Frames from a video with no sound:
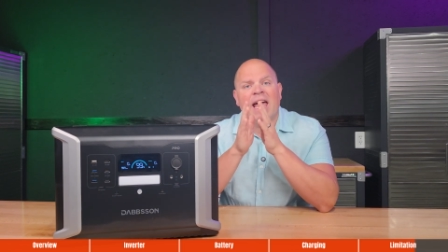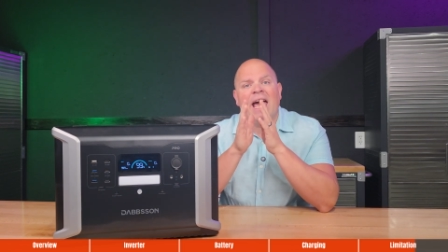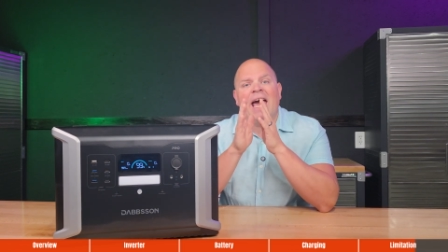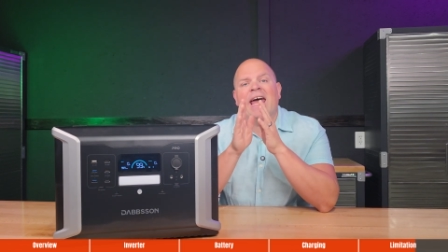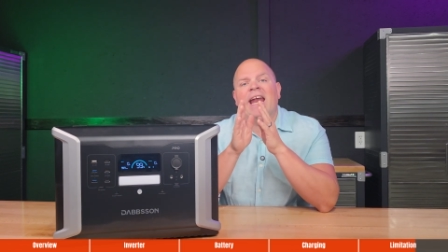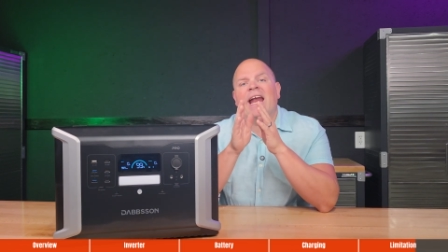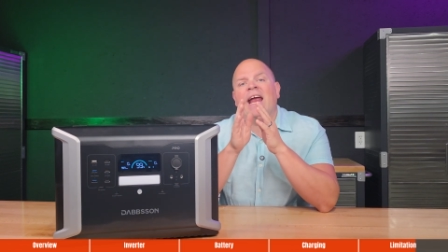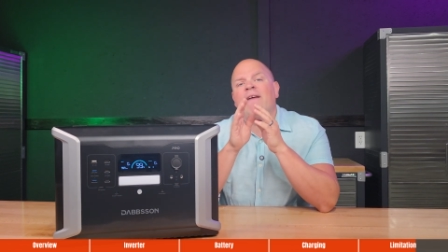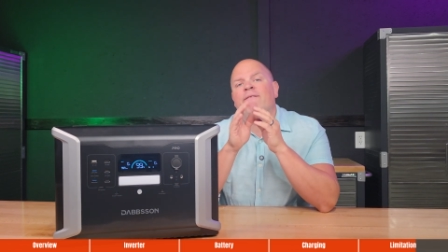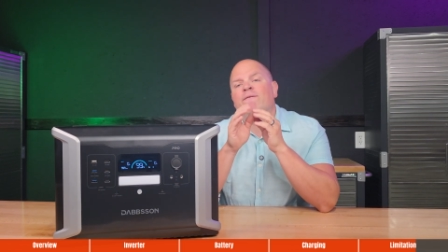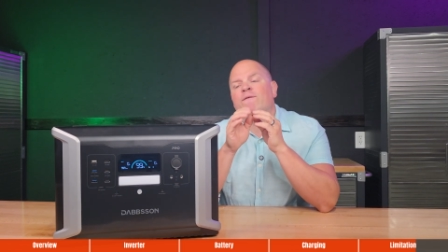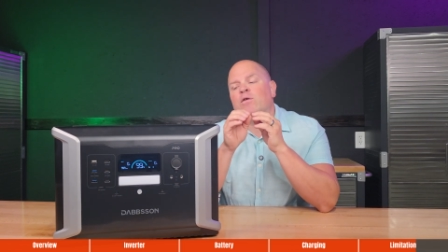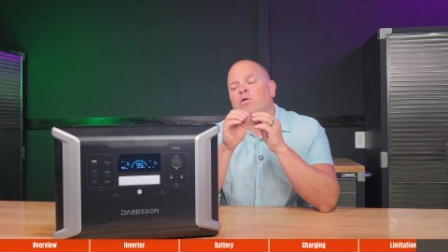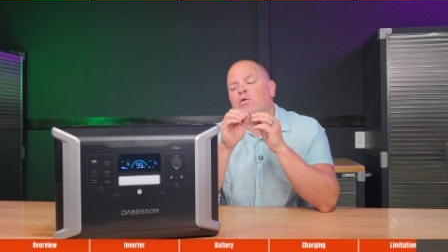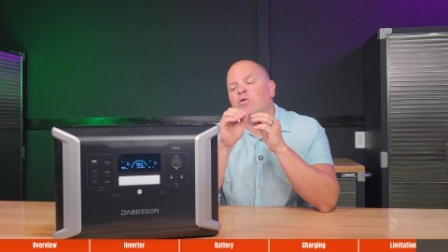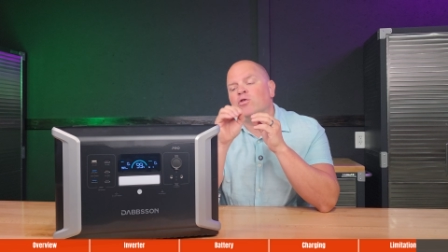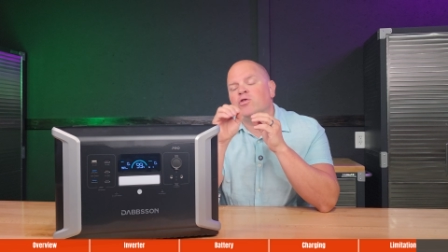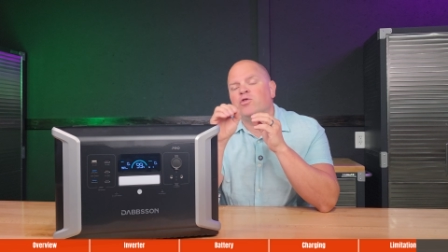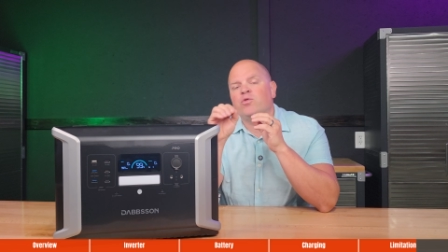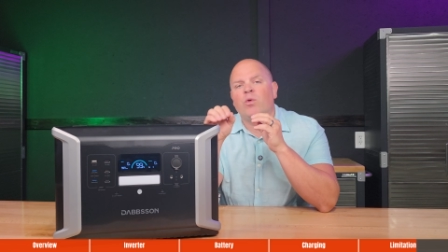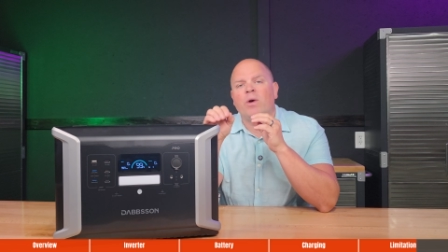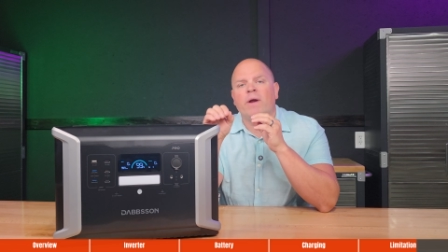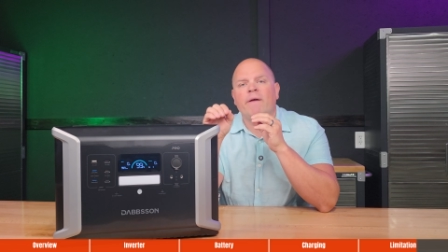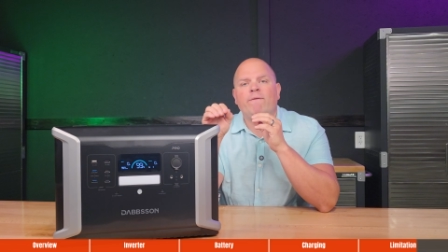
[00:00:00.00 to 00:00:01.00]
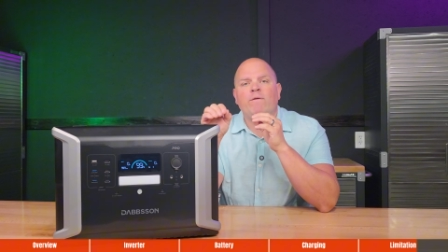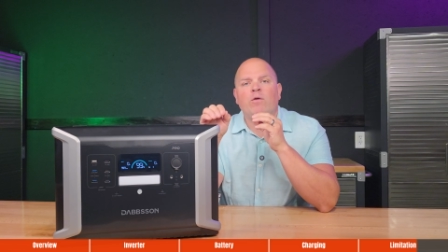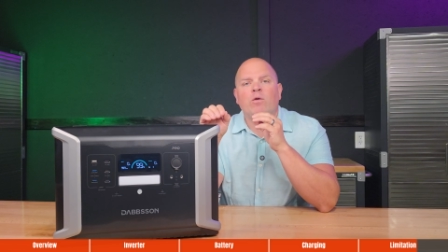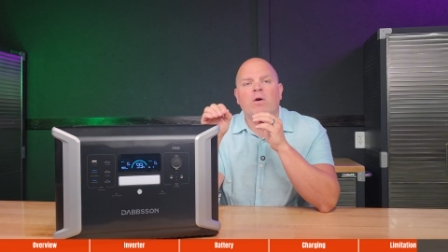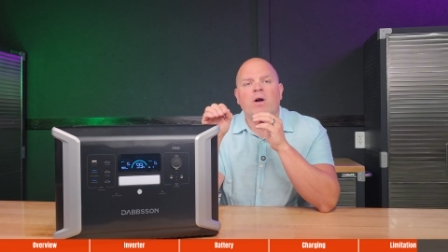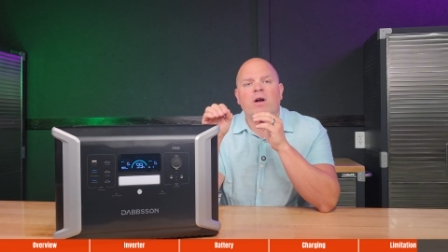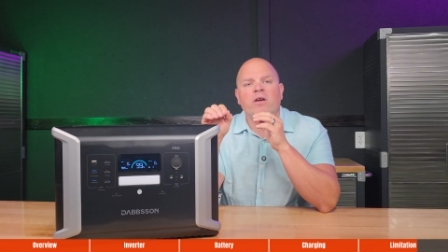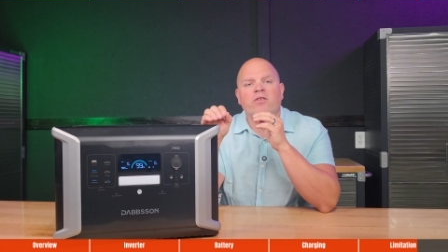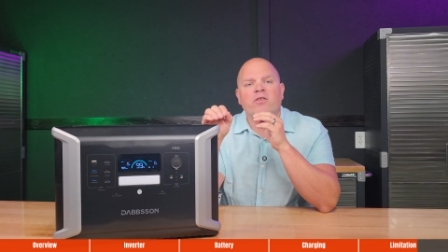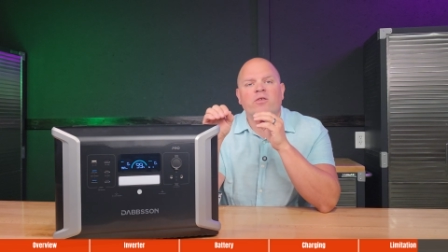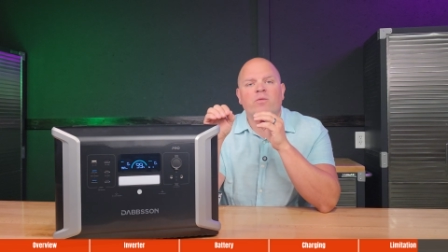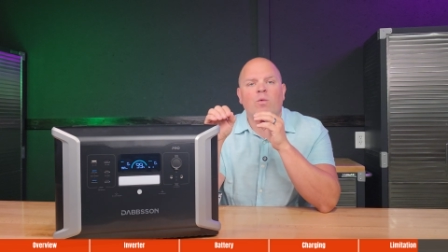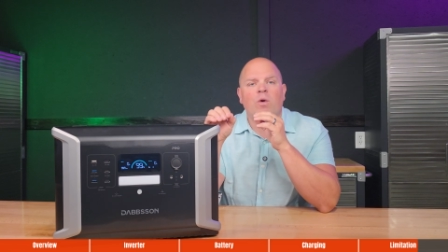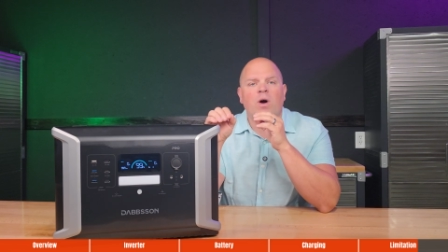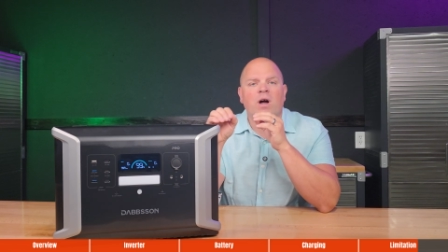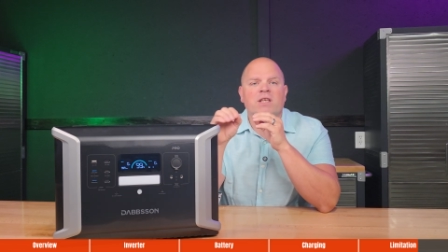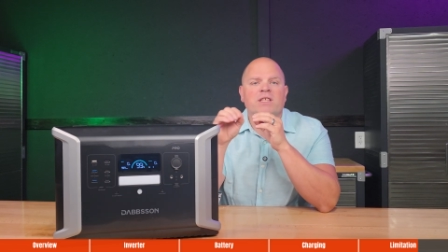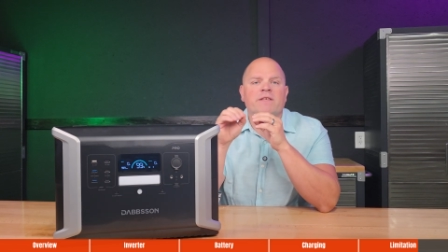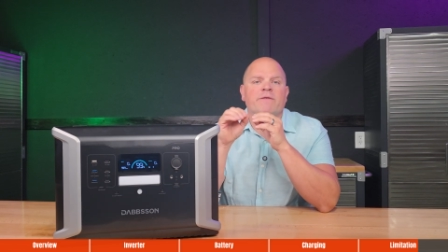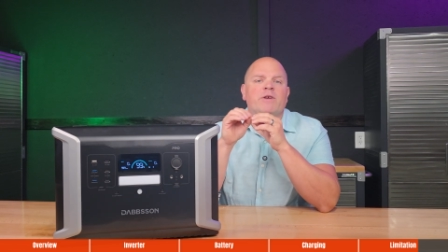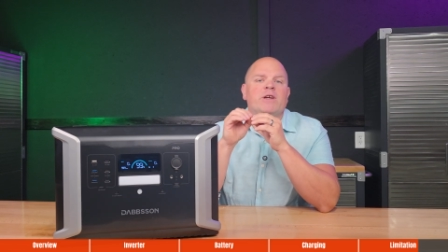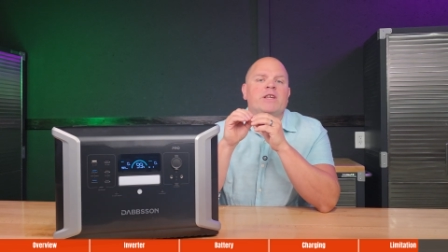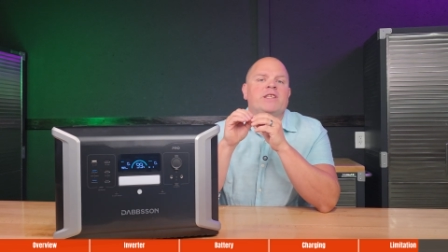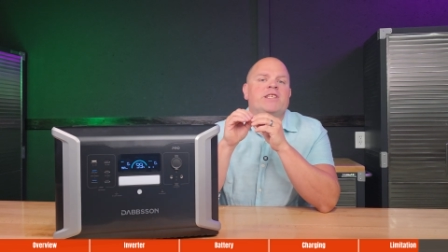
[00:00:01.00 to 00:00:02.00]
at a full twenty-four hundred
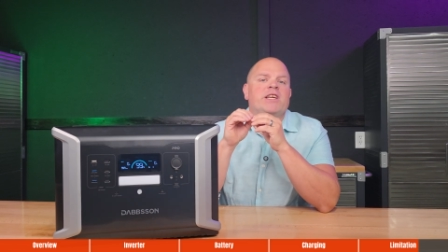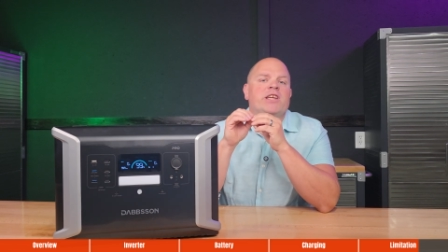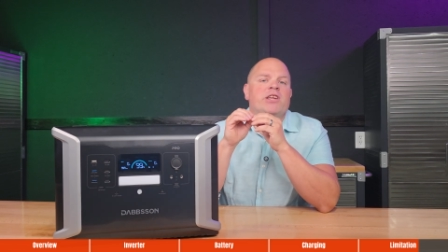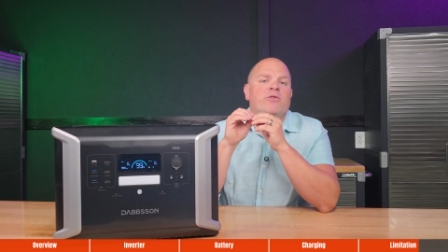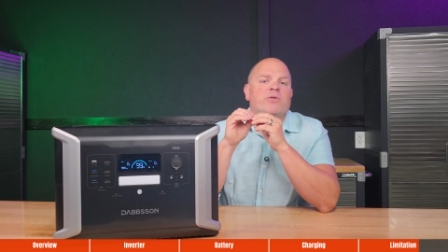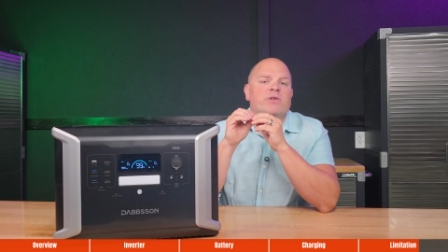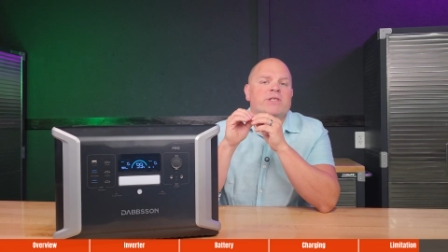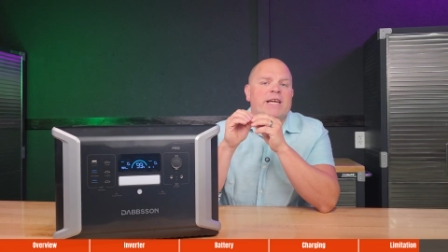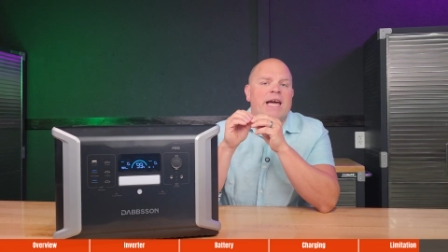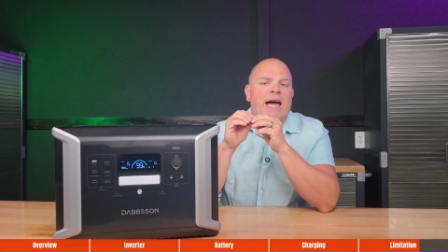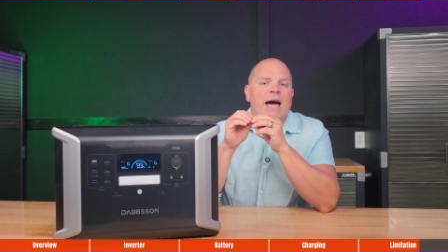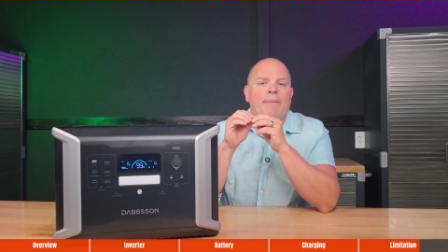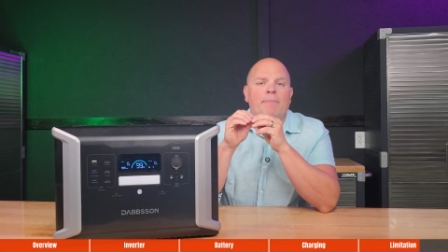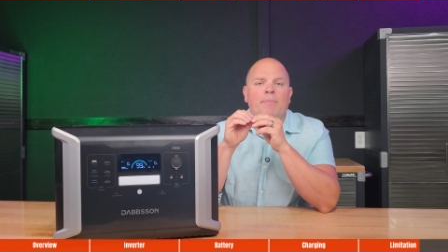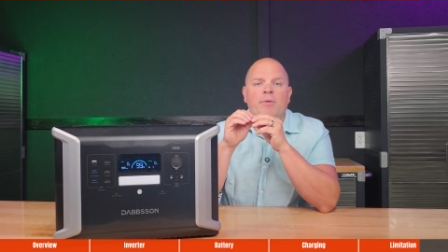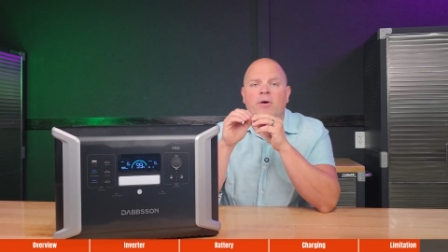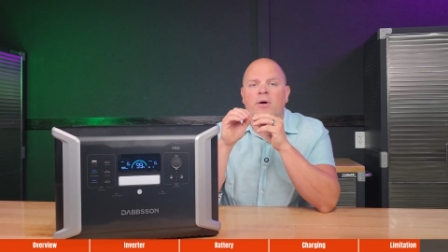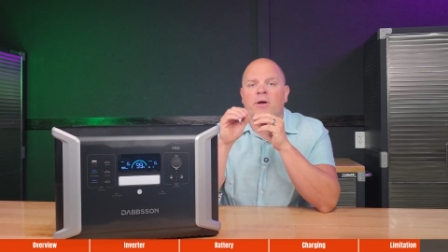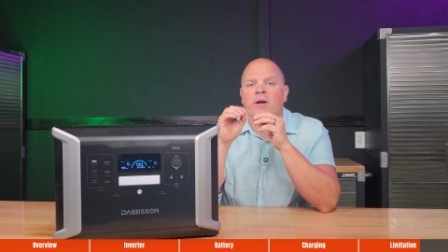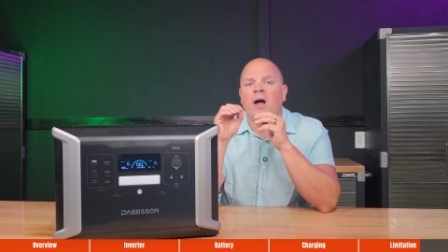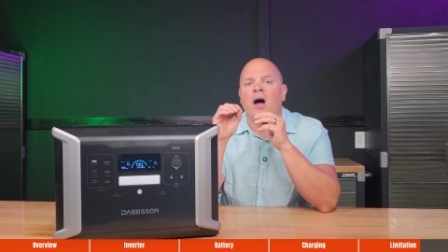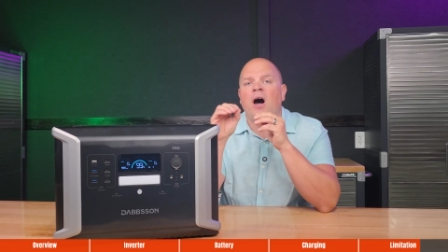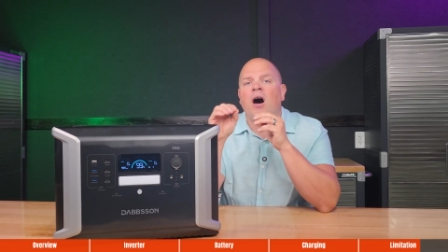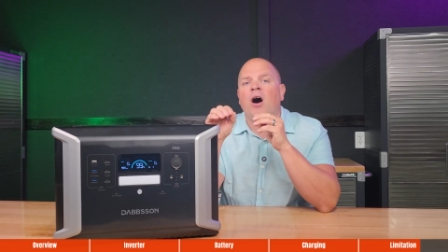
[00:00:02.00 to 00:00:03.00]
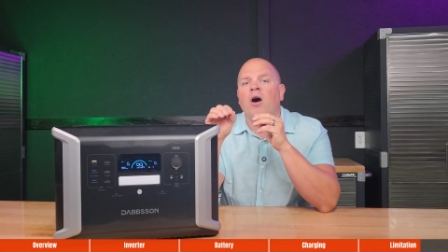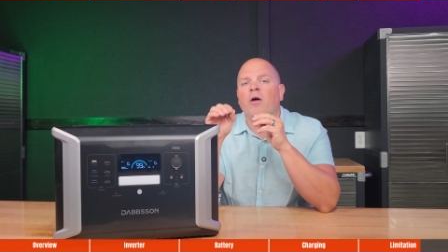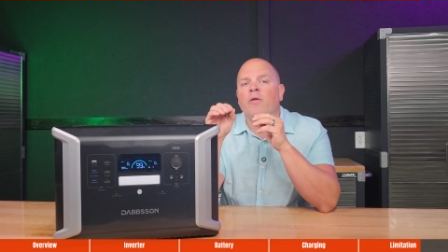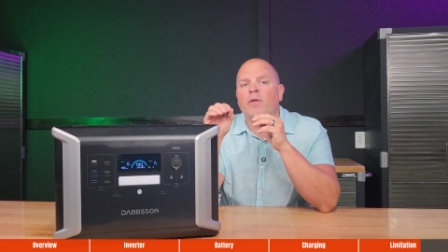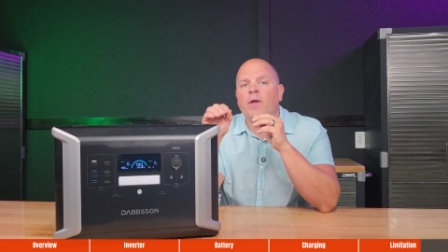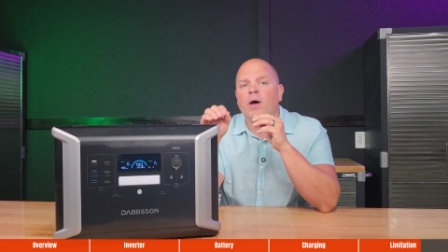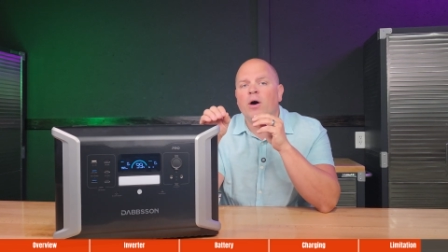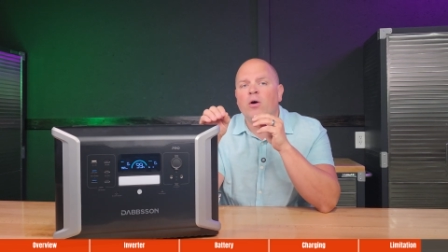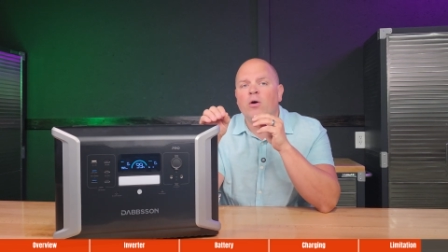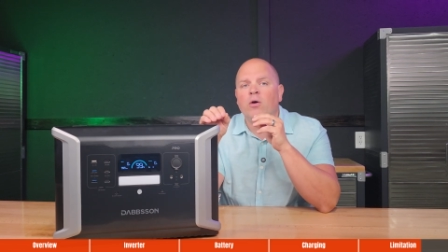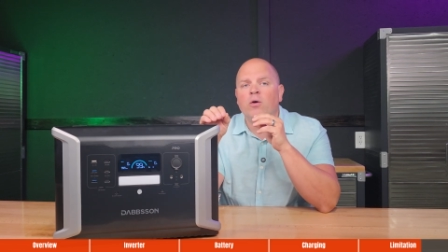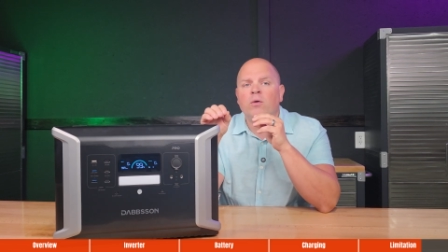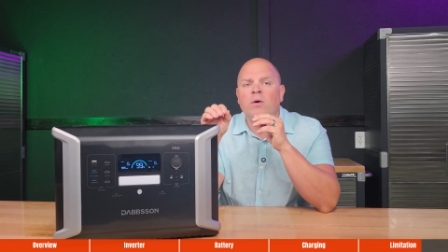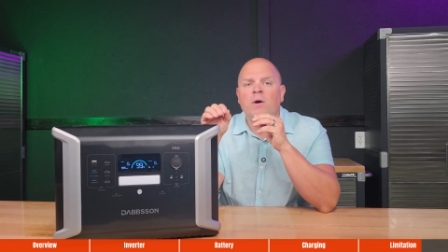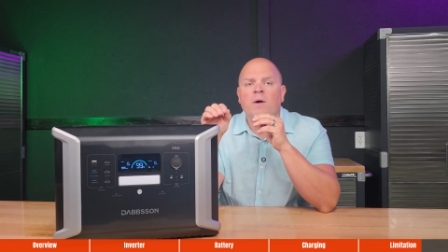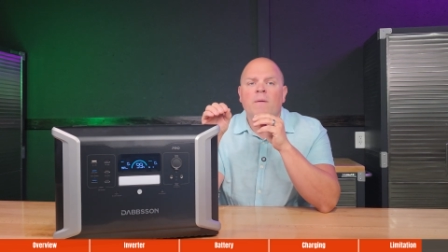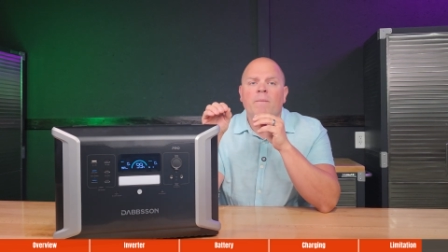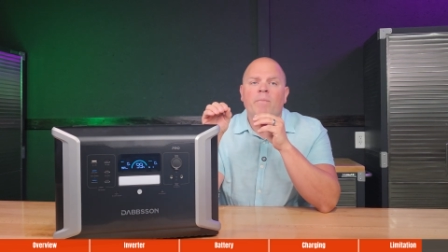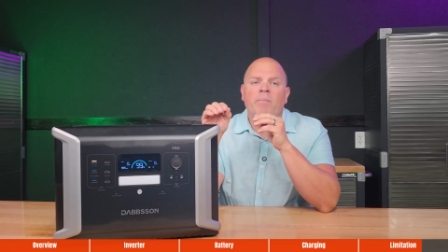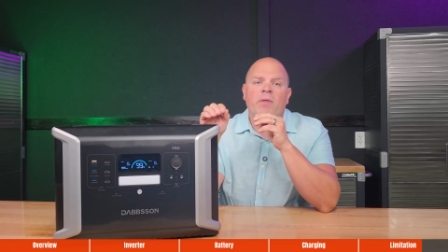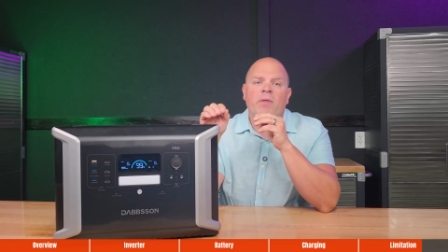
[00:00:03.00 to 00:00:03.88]
watts of continuous output, although